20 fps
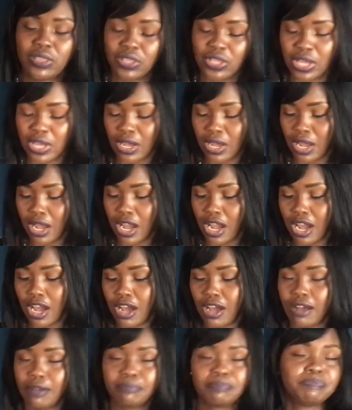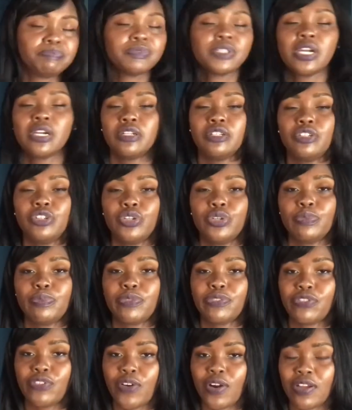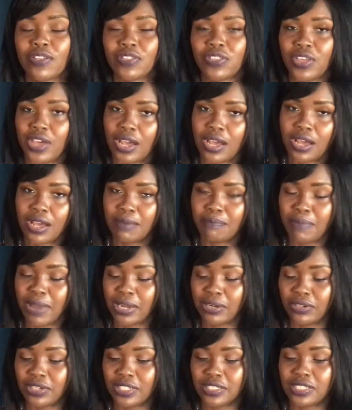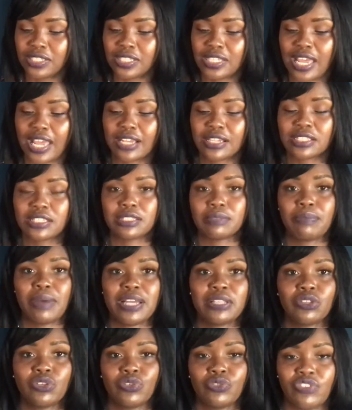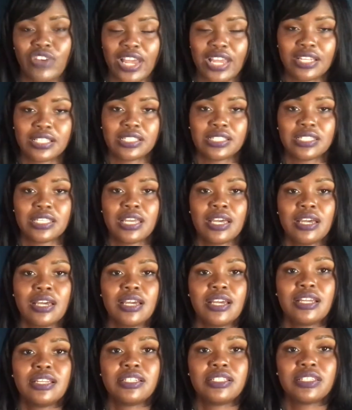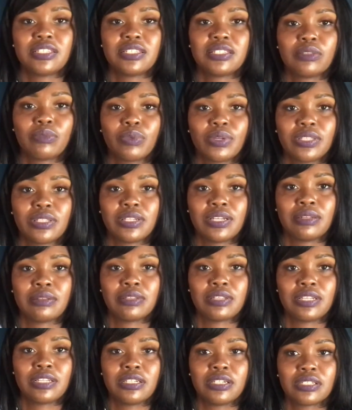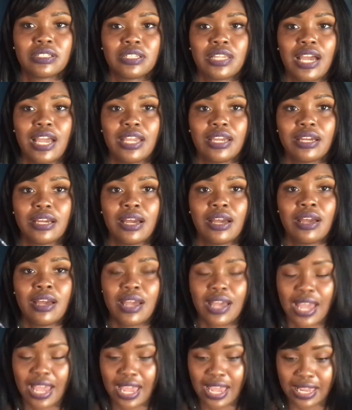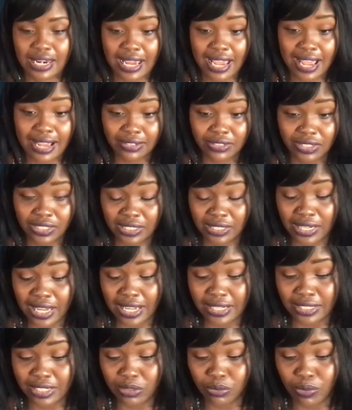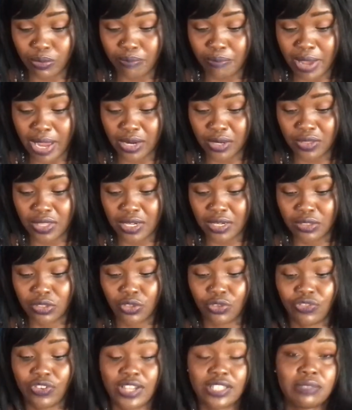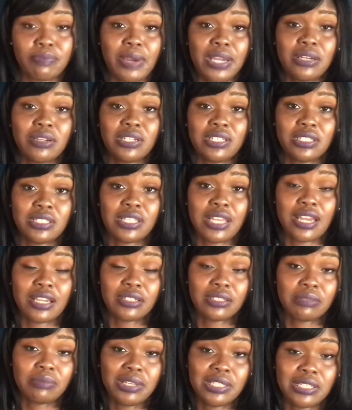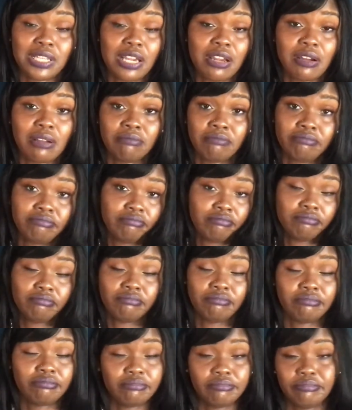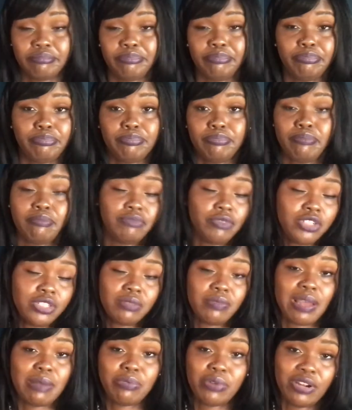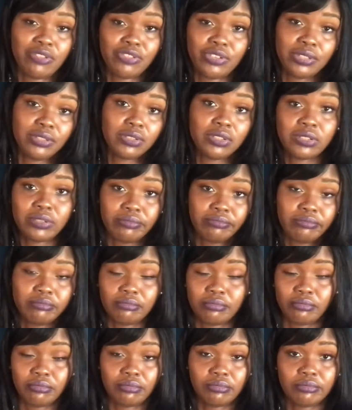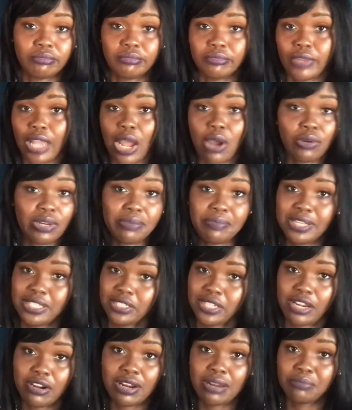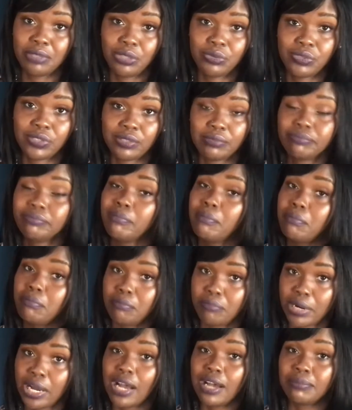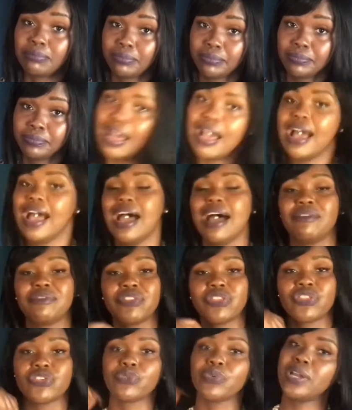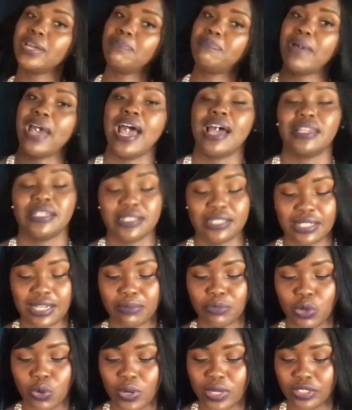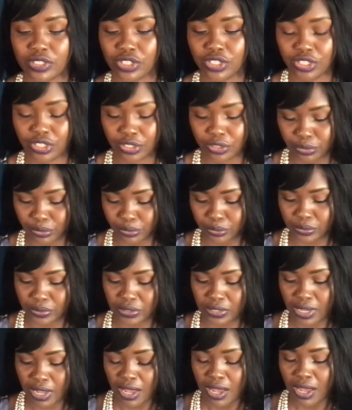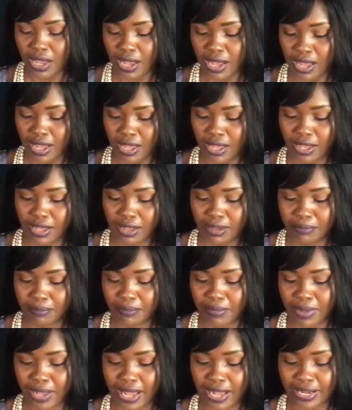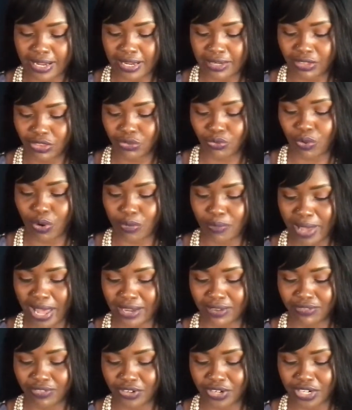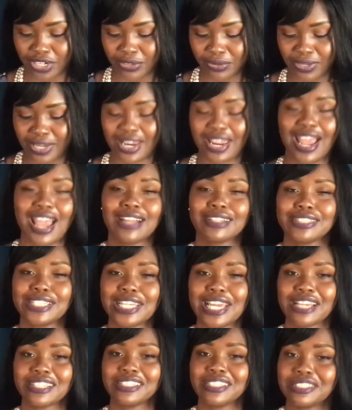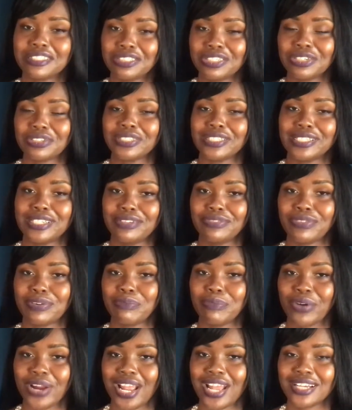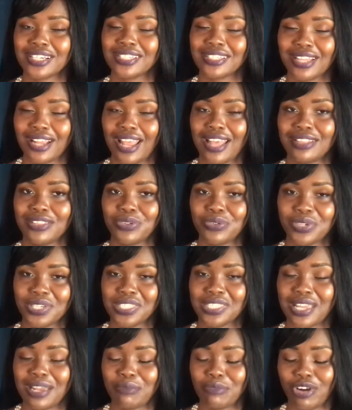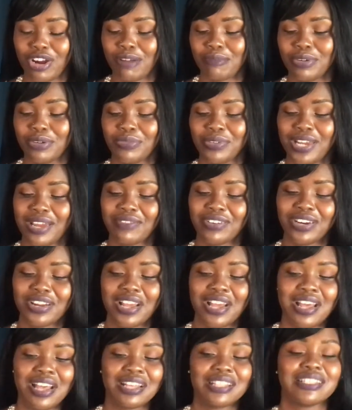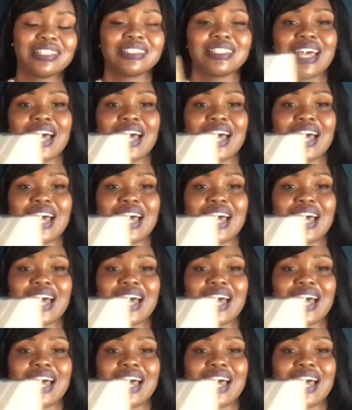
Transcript: the dupe for the Better Than Sex by Too Faced. This is what it looks like, and I actually like this one better than the Too Faced Better Than Sex mascara. Just my preference. Only mascara I'm using. Bomb. I have three palettes that I'm going to use. I got a throwback for you, and I should have chose a different brand because I got two of the same brand, but whatever. This is